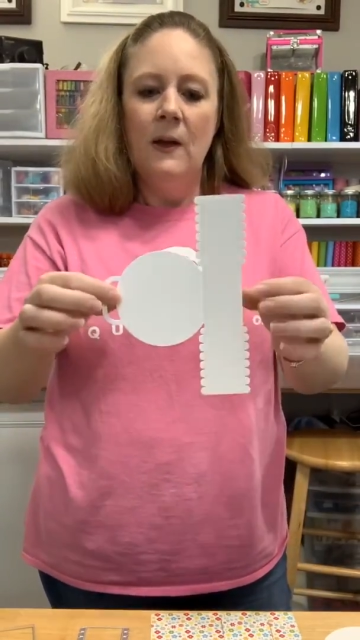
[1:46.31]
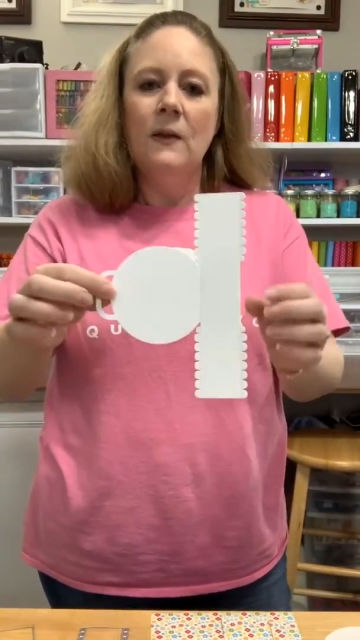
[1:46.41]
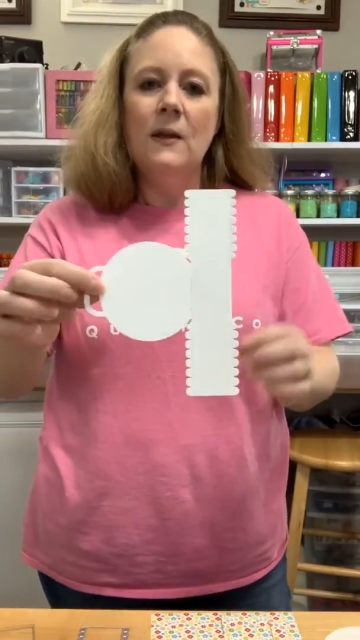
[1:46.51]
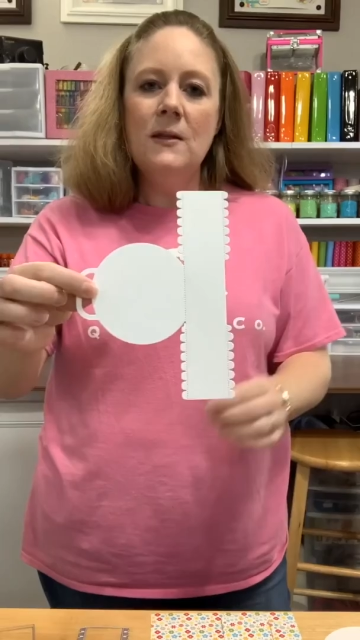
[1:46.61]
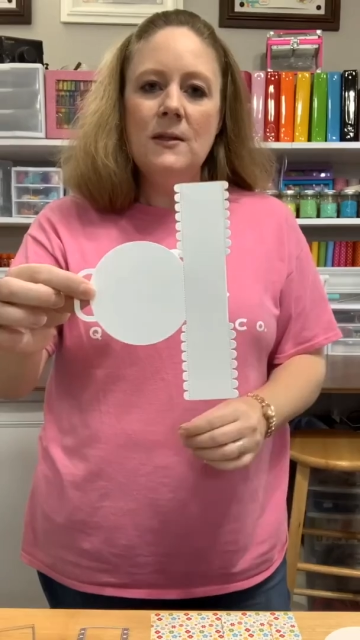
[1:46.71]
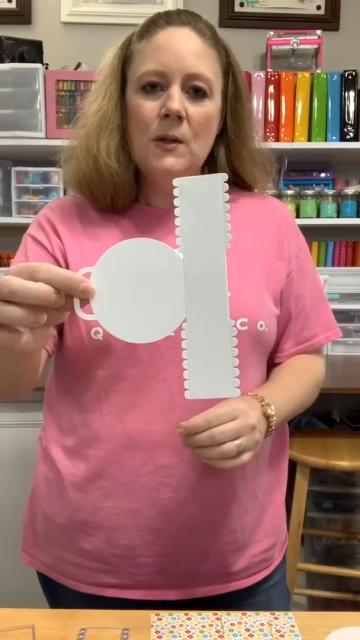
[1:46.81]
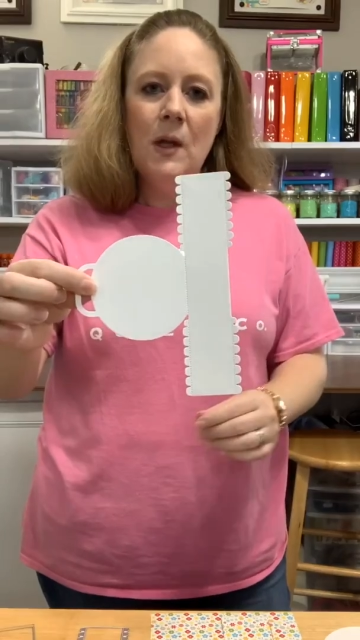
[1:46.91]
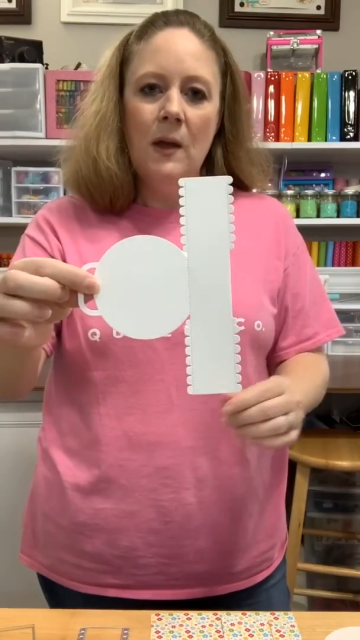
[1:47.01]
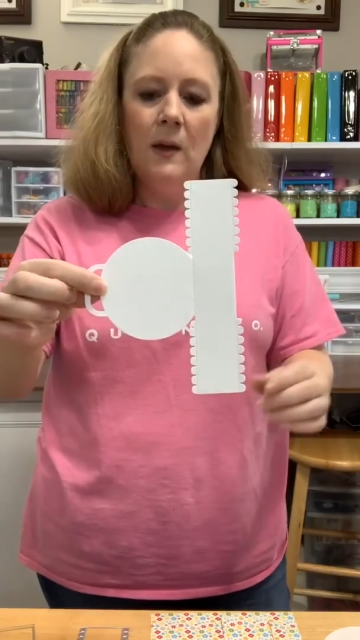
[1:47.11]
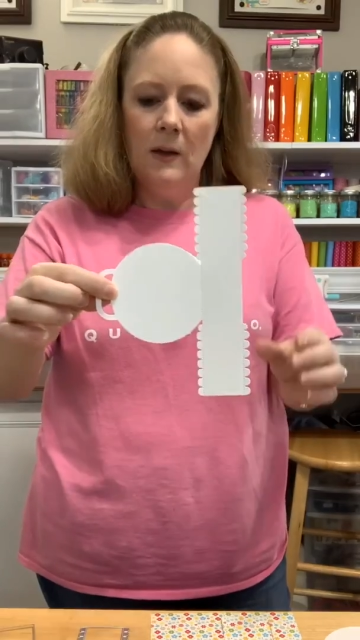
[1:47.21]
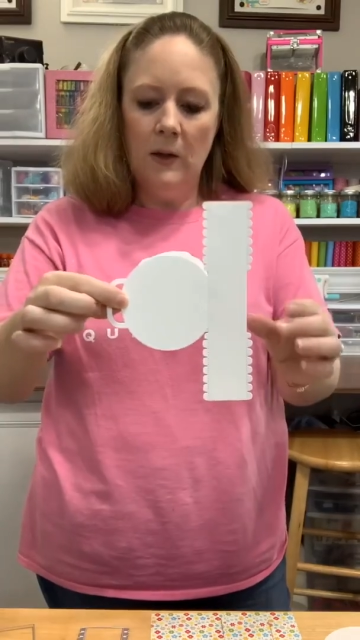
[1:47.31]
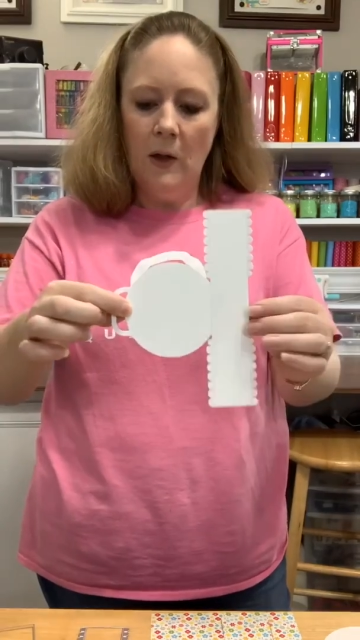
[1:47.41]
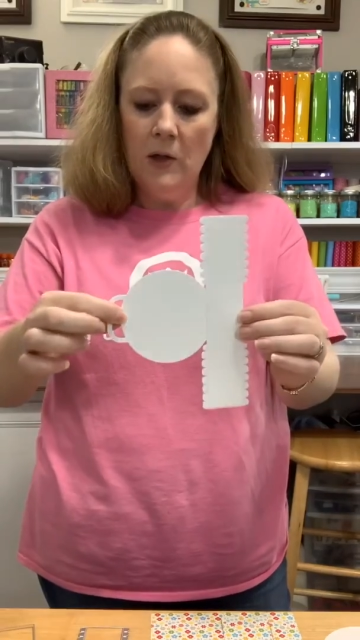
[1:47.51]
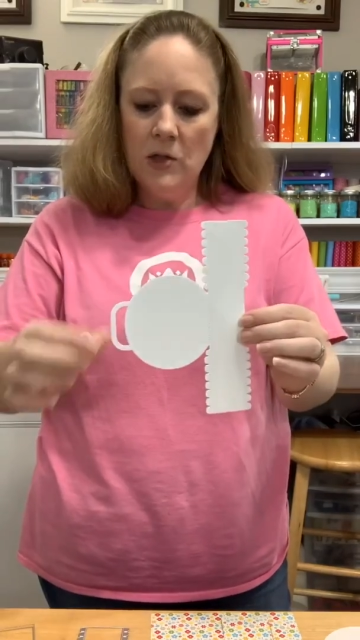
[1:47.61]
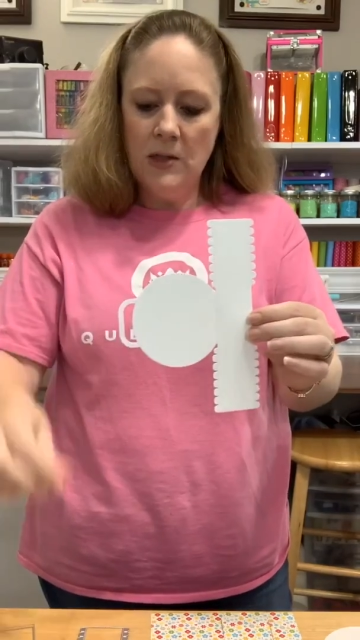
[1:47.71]
This
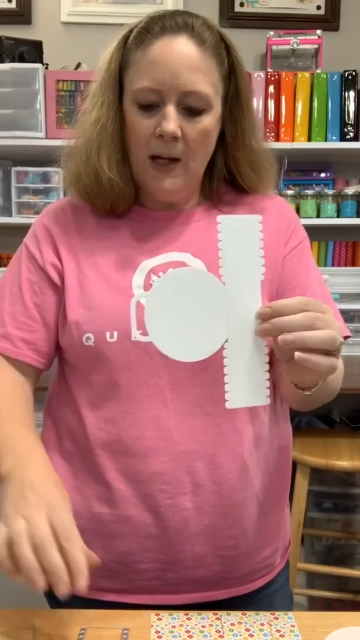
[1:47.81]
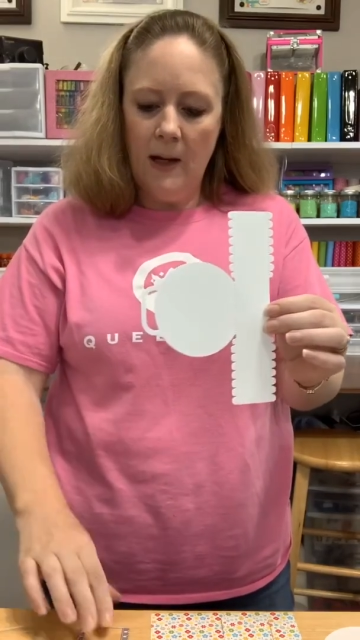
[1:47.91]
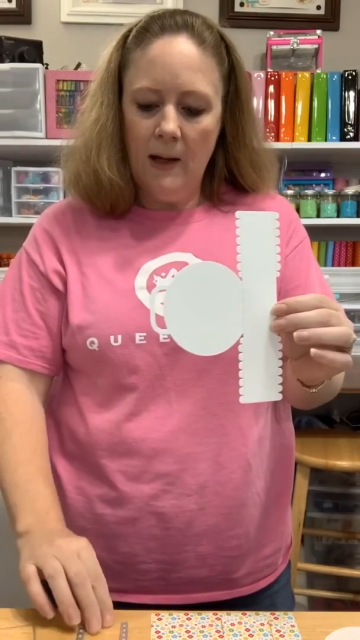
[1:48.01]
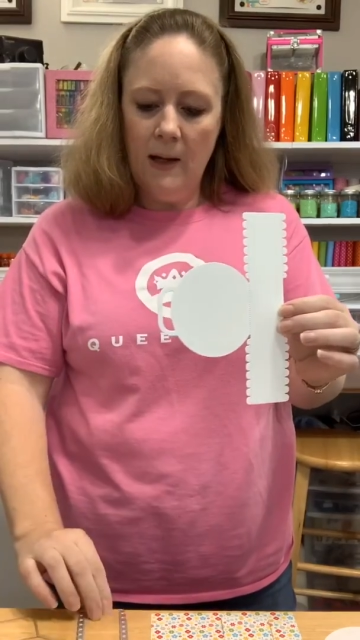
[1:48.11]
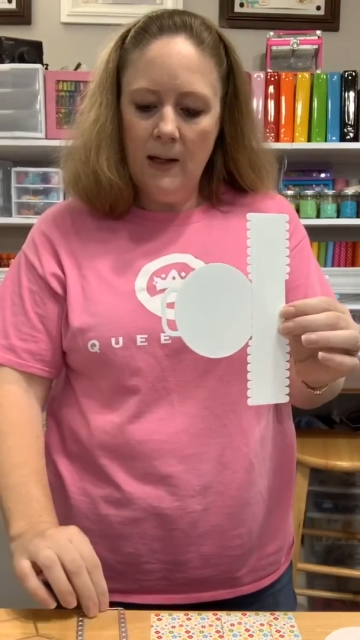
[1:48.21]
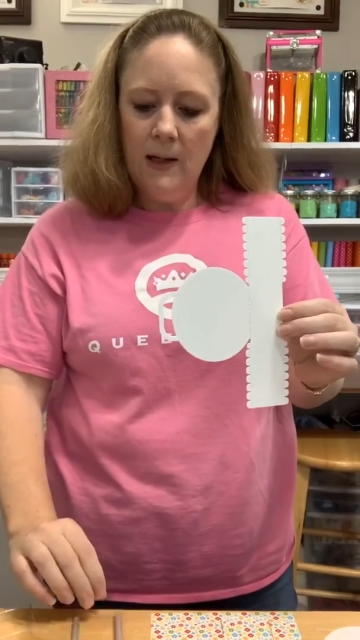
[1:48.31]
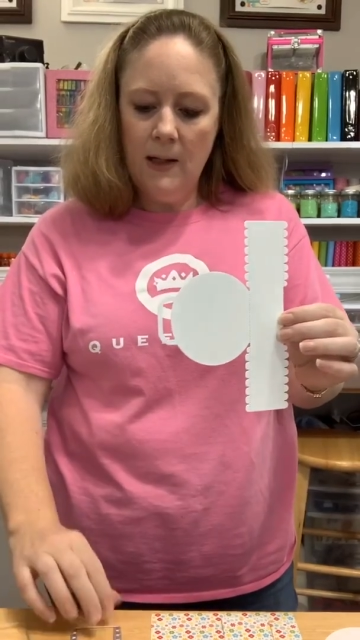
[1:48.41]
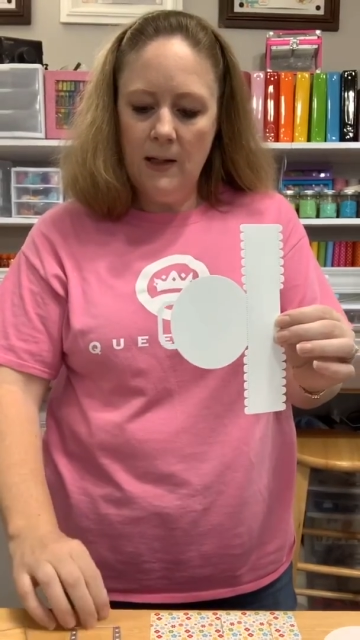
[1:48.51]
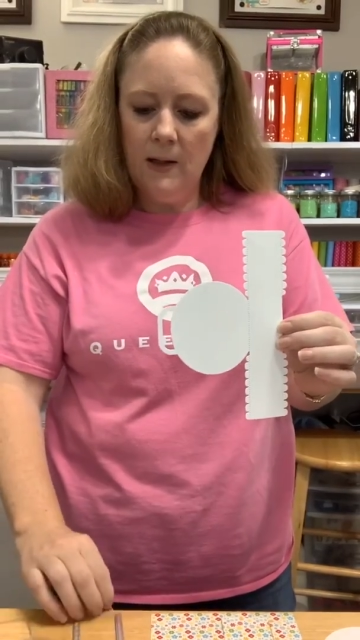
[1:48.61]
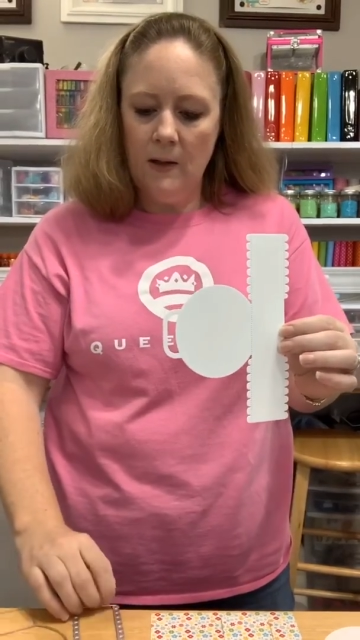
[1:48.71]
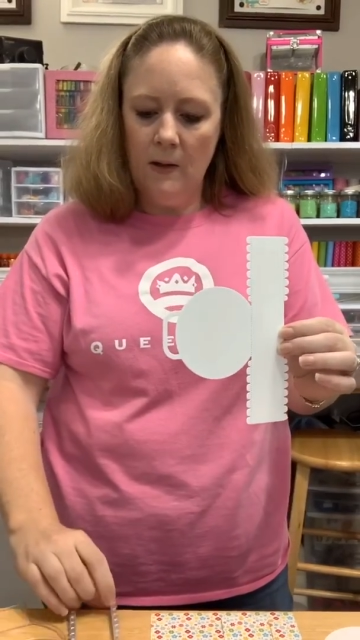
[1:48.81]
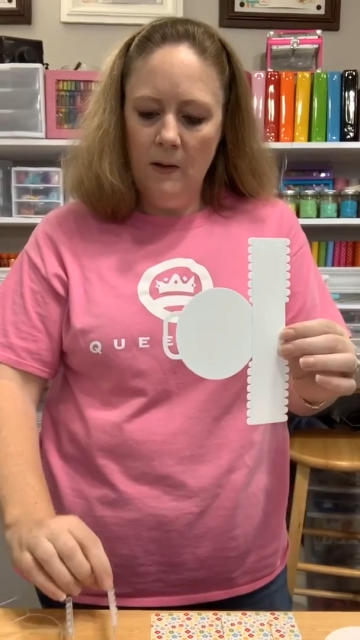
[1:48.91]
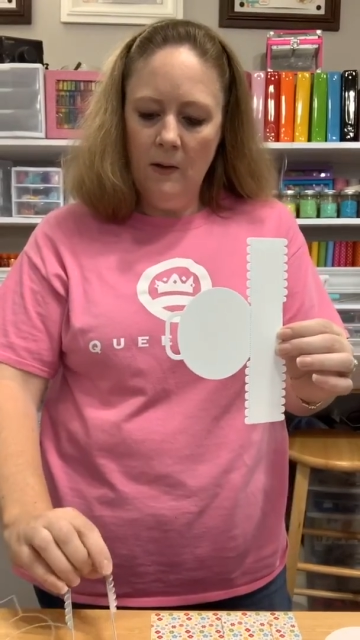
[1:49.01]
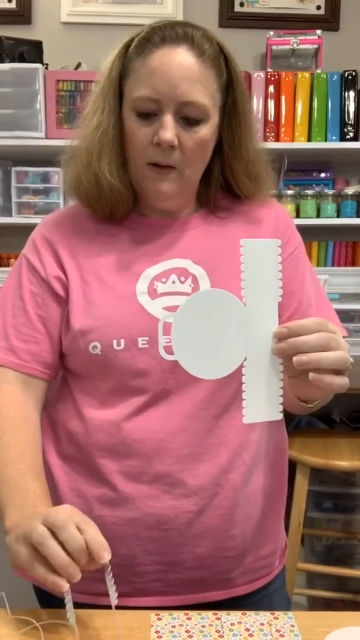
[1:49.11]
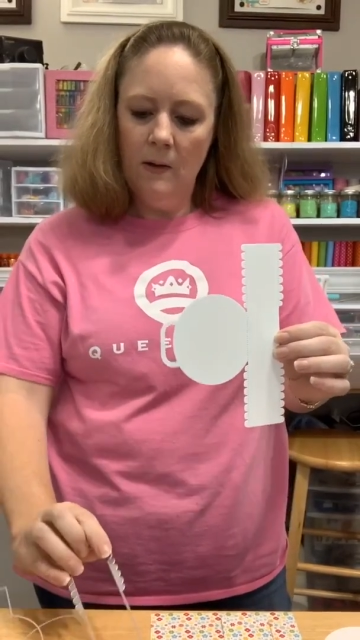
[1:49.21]
large die here